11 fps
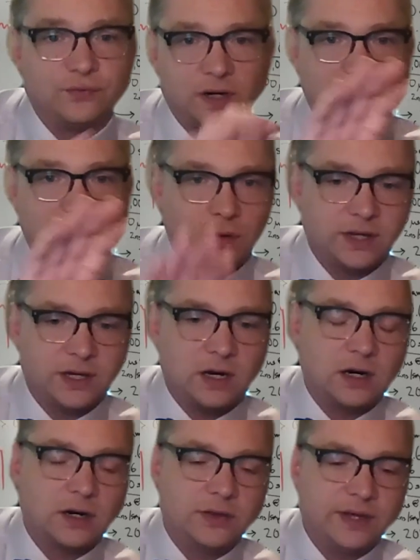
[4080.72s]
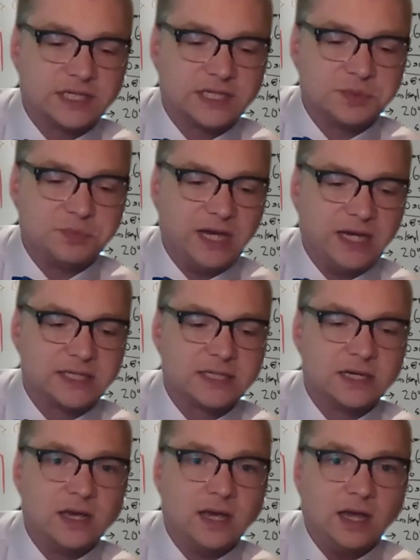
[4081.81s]
figure out where they are in that
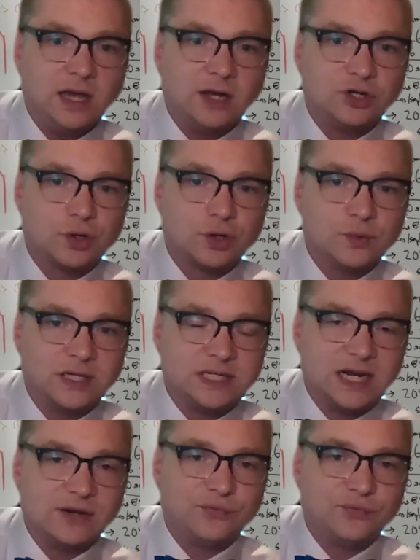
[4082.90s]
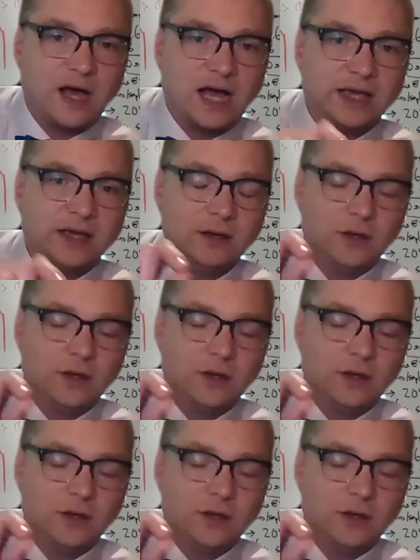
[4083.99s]
space and trying to identify